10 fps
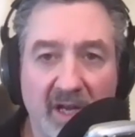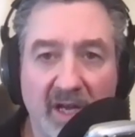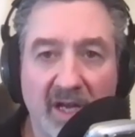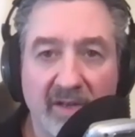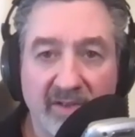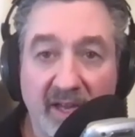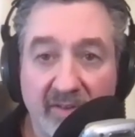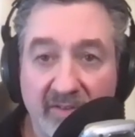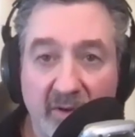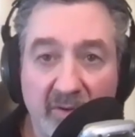
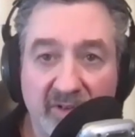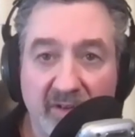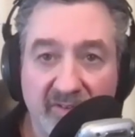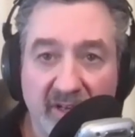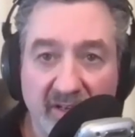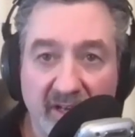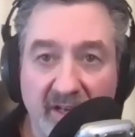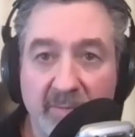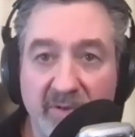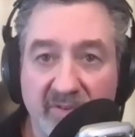this goes outside of
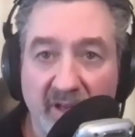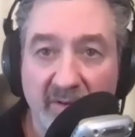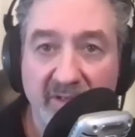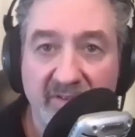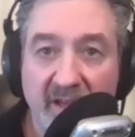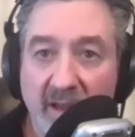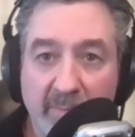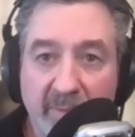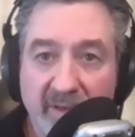cannabis, not only to hemp, but